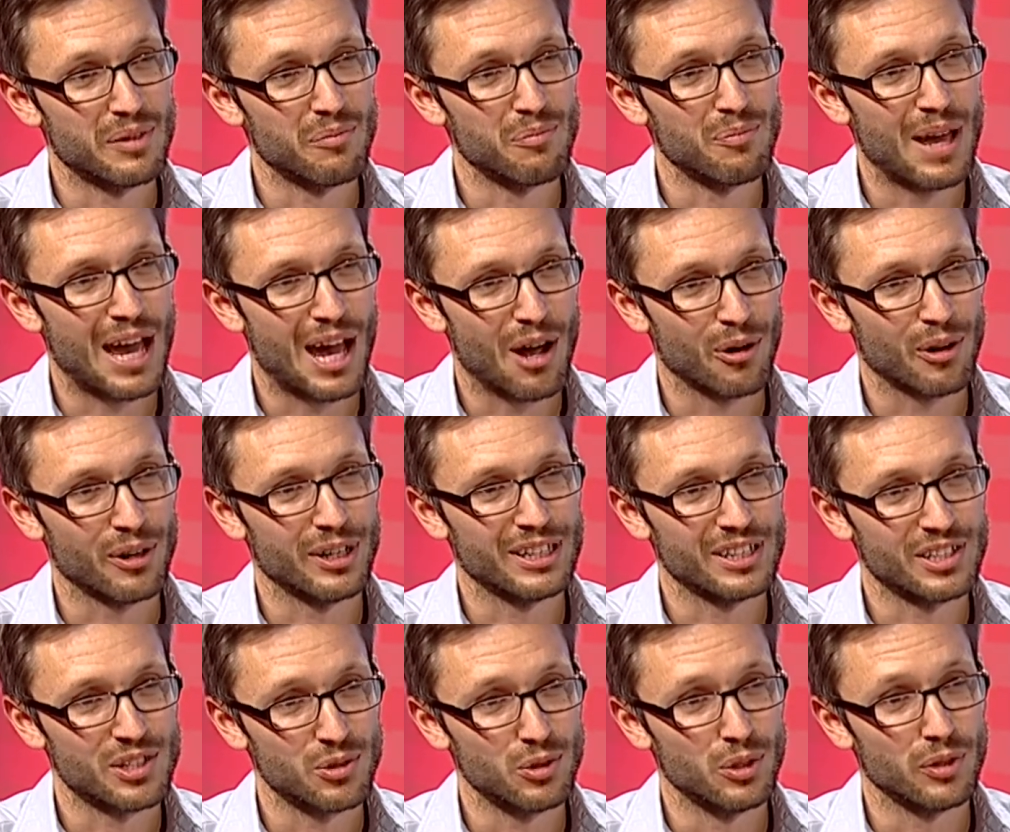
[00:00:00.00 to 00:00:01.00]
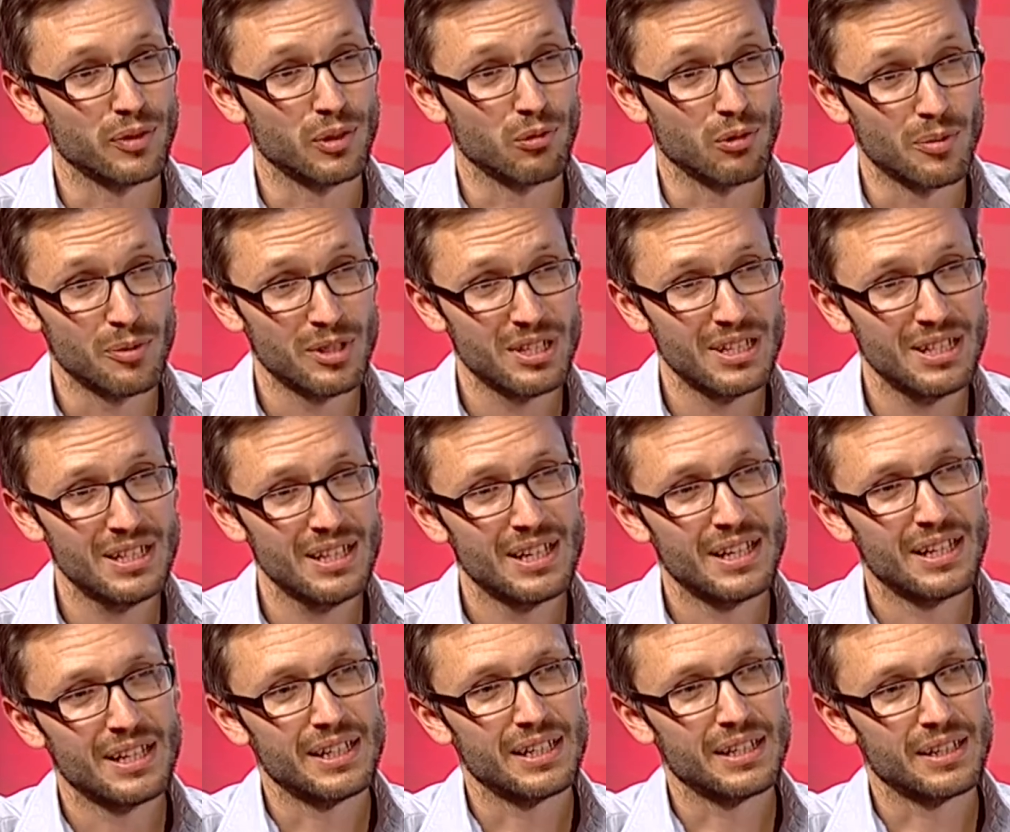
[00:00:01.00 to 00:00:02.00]
empowering tool for women,
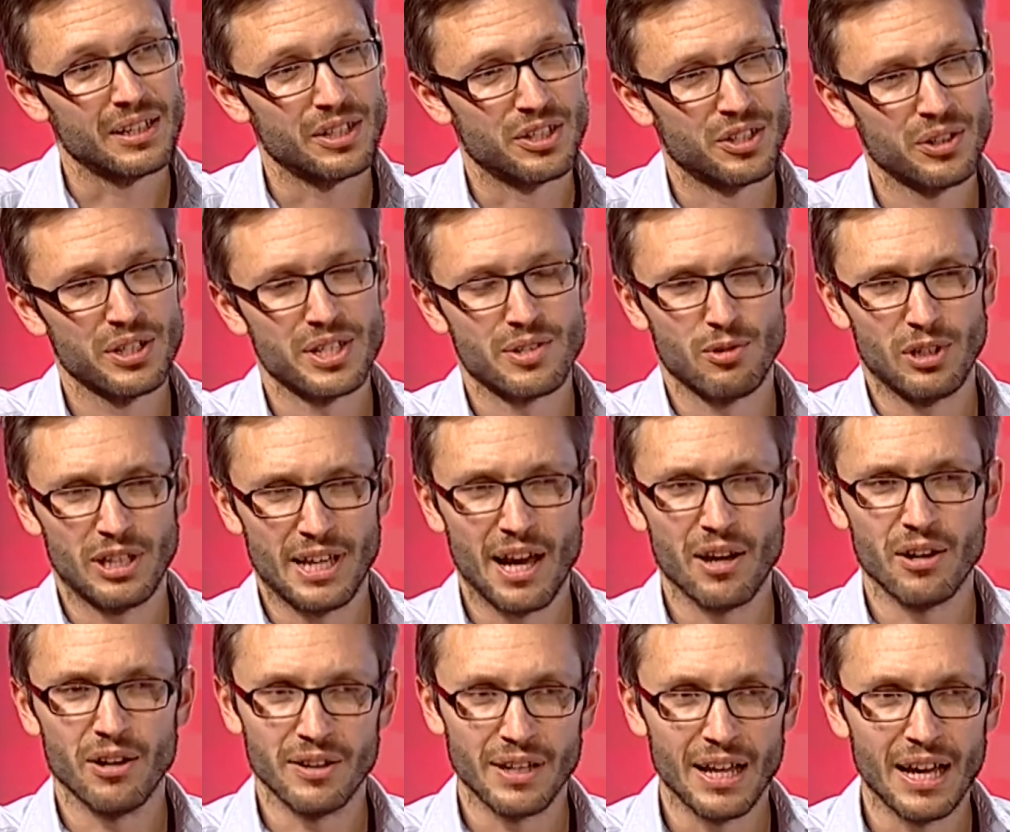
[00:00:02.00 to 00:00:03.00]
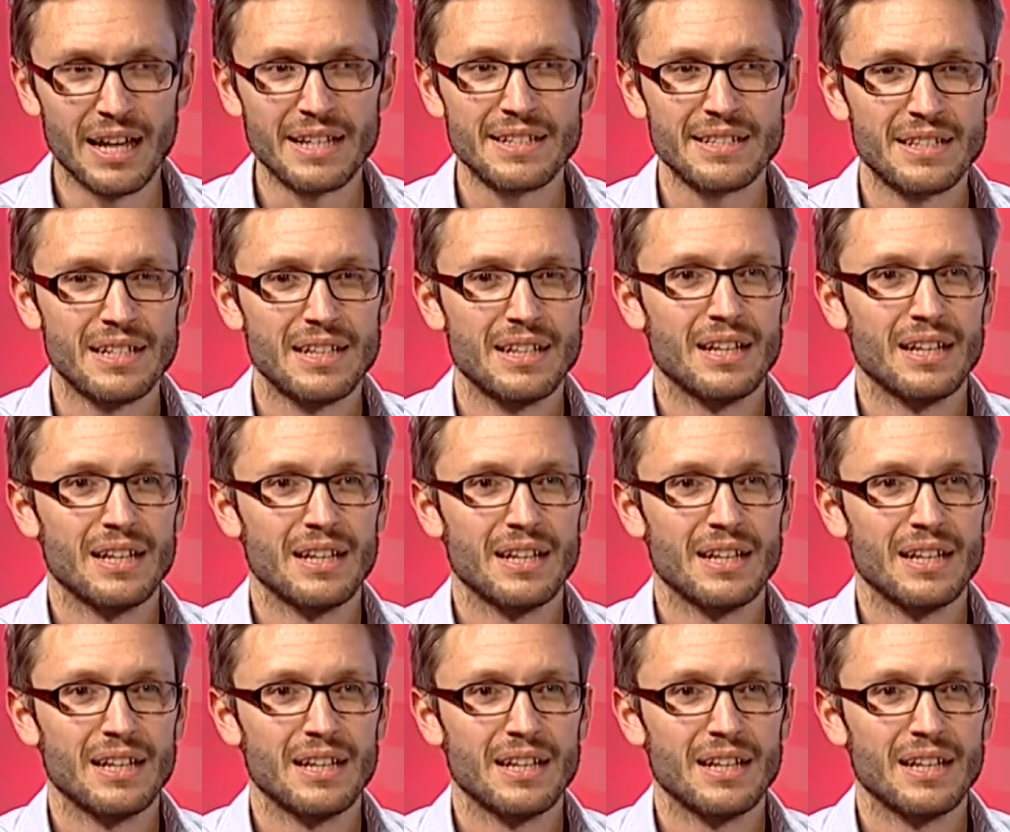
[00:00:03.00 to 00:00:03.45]
the jury is really out on that.